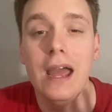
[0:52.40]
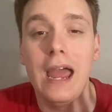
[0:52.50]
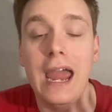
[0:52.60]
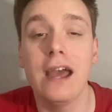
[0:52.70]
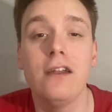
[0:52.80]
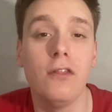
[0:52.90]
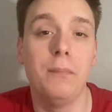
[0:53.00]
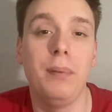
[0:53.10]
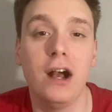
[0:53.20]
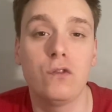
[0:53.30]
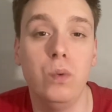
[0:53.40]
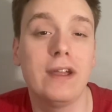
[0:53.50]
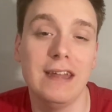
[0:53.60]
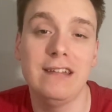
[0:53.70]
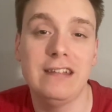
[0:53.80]
and the Bucs will
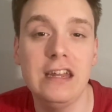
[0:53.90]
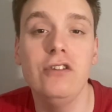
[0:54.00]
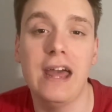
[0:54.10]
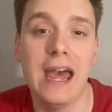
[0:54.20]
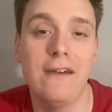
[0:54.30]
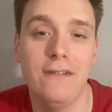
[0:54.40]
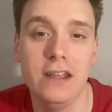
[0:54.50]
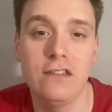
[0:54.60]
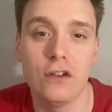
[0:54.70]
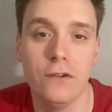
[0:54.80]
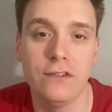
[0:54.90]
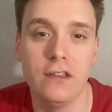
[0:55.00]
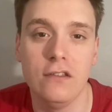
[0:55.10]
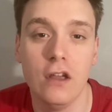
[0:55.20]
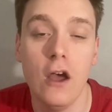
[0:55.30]
continue to have his
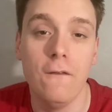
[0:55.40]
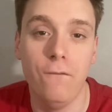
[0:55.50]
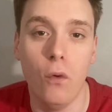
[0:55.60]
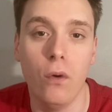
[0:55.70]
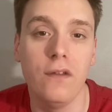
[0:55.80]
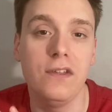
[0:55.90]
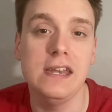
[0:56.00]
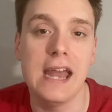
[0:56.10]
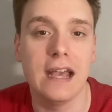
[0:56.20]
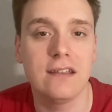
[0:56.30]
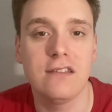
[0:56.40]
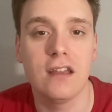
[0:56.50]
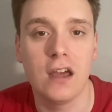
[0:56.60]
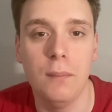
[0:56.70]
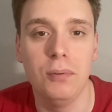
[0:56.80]
services for the next
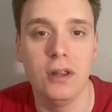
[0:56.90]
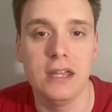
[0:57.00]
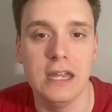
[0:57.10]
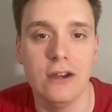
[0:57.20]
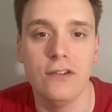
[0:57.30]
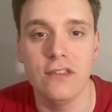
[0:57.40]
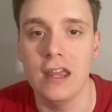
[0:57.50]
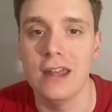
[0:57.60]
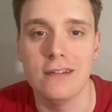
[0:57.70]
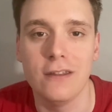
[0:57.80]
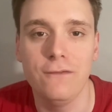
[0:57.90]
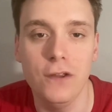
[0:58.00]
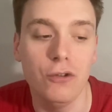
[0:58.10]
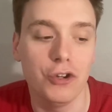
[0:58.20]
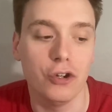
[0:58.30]
couple of years into the
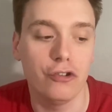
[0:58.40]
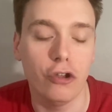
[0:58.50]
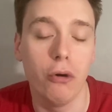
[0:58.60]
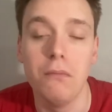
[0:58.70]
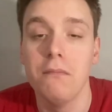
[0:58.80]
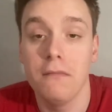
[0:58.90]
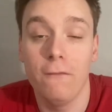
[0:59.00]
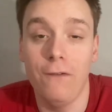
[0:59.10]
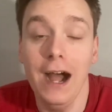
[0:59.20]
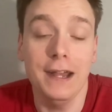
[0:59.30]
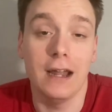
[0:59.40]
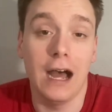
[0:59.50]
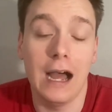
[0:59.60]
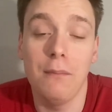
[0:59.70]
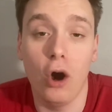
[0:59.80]
future. So fine.
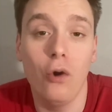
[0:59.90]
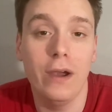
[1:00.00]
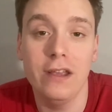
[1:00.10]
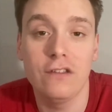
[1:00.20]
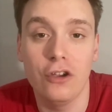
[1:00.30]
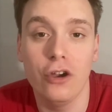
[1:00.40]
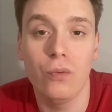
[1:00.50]
I'm always good